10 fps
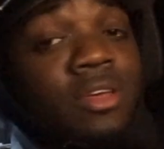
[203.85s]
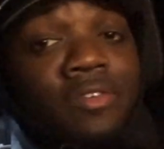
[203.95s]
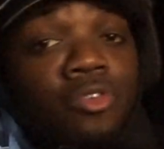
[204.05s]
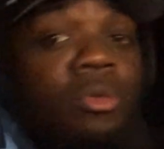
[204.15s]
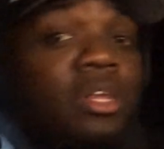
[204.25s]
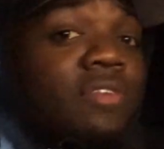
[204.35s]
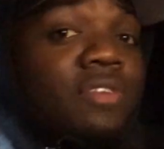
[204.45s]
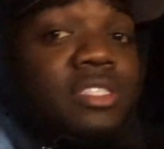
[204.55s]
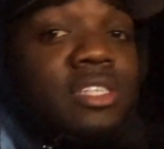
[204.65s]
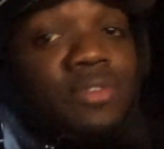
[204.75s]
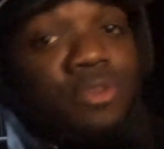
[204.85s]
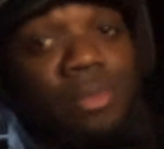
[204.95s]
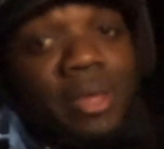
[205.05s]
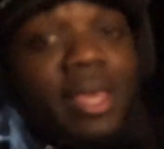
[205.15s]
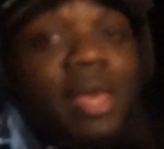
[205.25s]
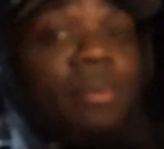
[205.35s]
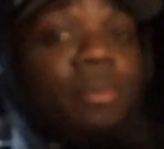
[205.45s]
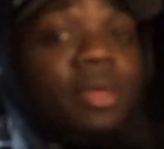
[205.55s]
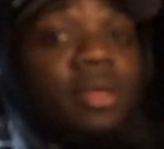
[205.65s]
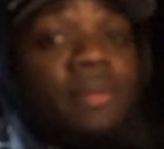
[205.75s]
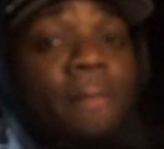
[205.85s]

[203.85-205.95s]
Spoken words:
If you believe in yourself, you'll make it happen, man.